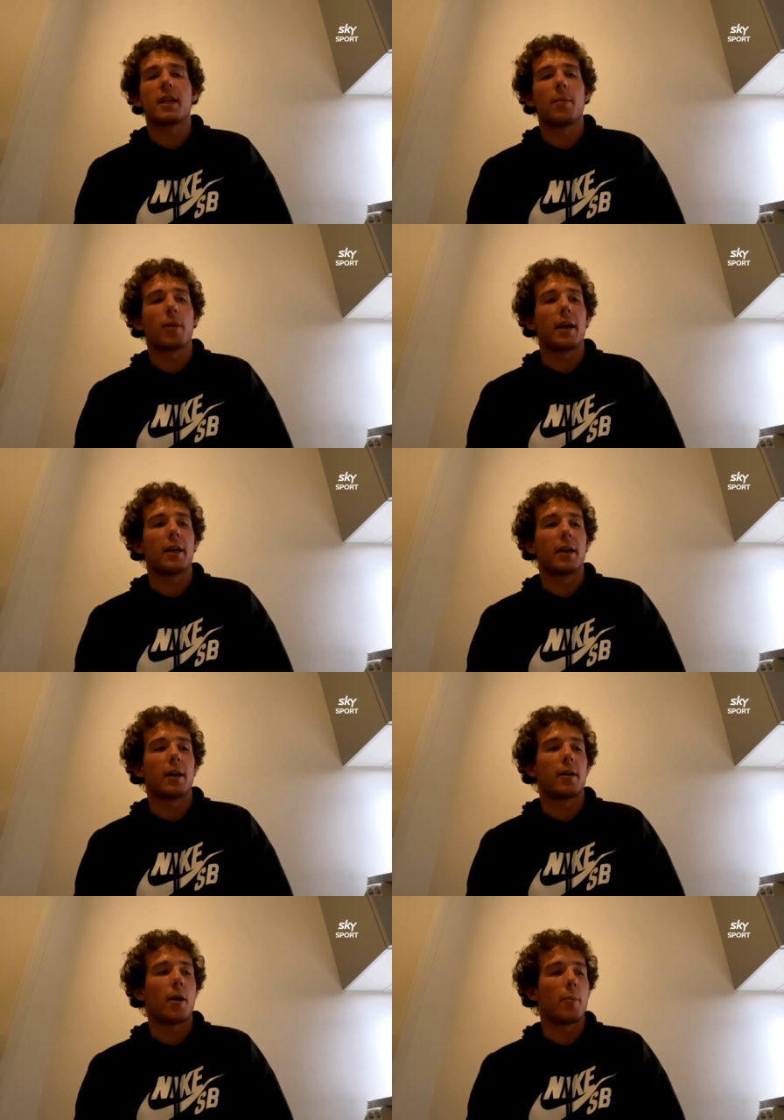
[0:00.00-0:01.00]
They played
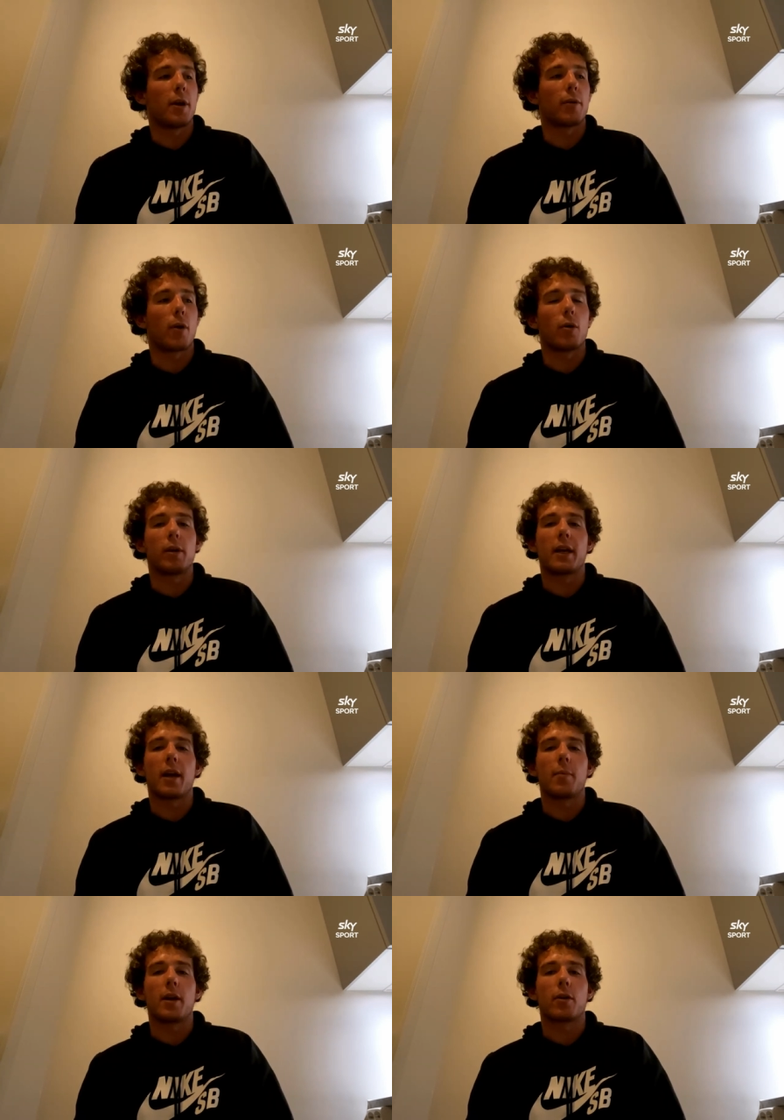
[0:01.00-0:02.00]
a, a big role in
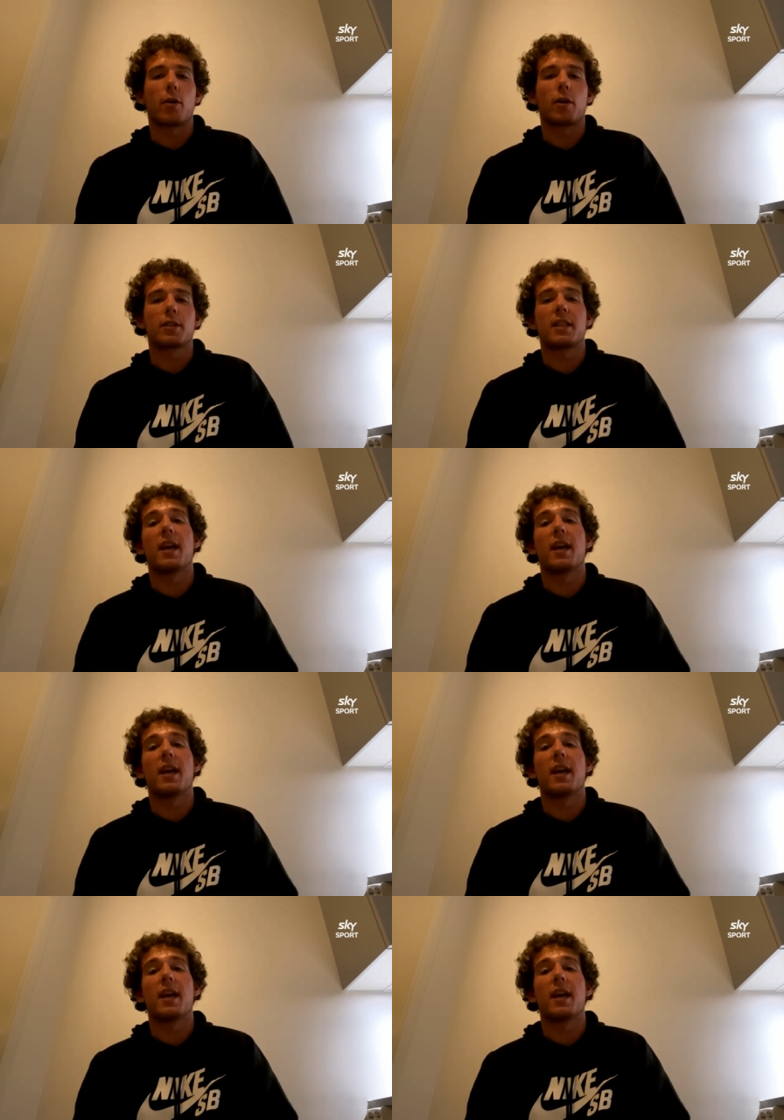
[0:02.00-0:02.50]
getting me across.